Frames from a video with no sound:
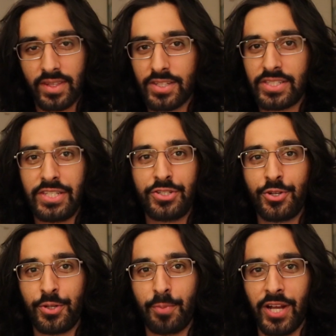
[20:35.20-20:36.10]

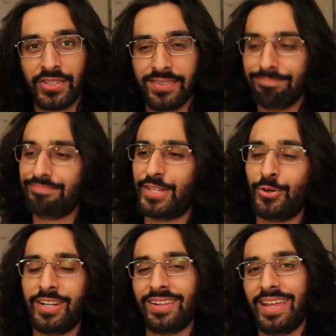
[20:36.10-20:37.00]
Seasonal depression.
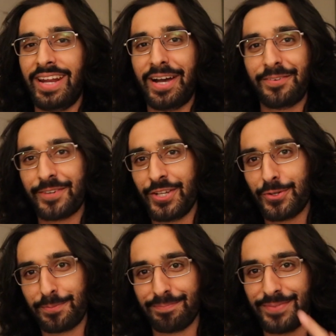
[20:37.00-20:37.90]
Don't need to lay it out for
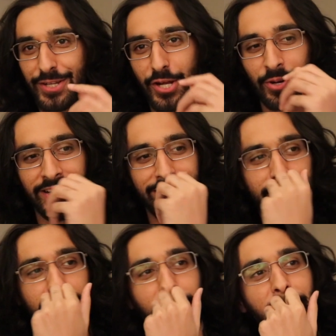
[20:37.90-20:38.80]
you. You know what it
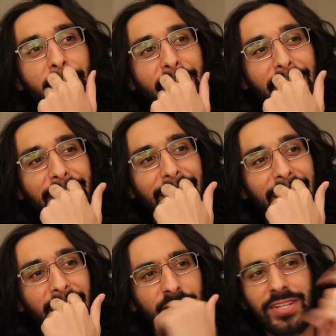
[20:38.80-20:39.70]
is.
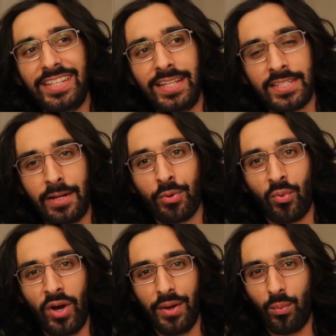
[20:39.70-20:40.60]
So I think that's number
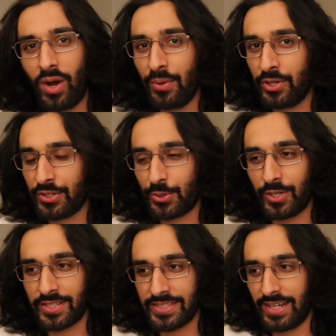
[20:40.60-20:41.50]
one, why winter
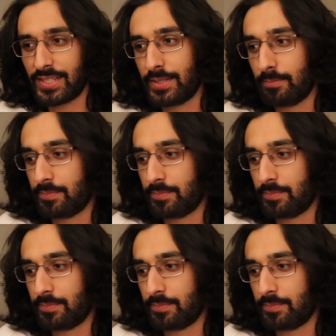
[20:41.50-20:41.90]
quarter sucks.